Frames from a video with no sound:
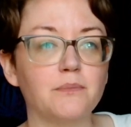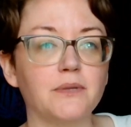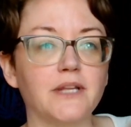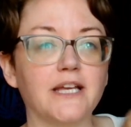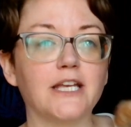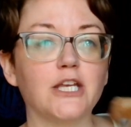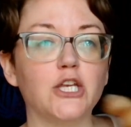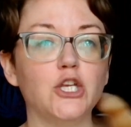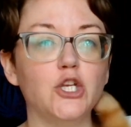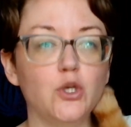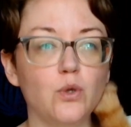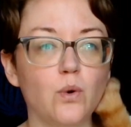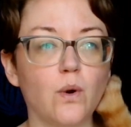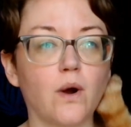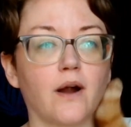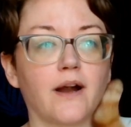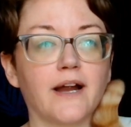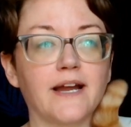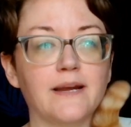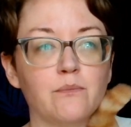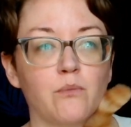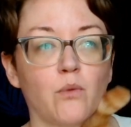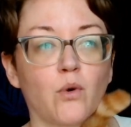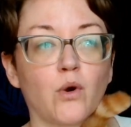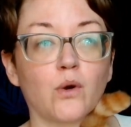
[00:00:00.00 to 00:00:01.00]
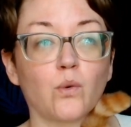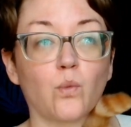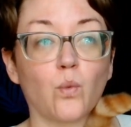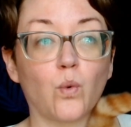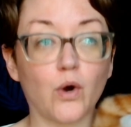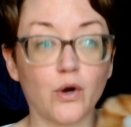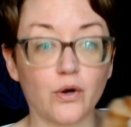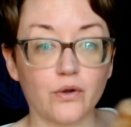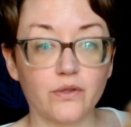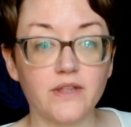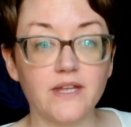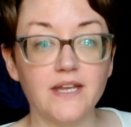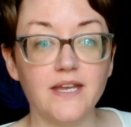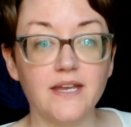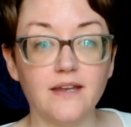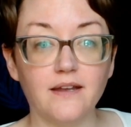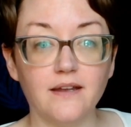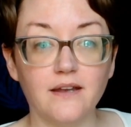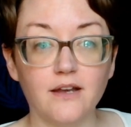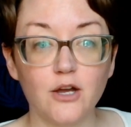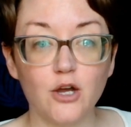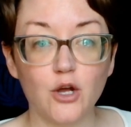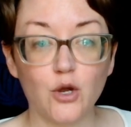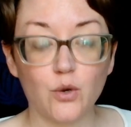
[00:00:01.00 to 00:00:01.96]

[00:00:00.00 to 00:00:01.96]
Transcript: like you are a more worthy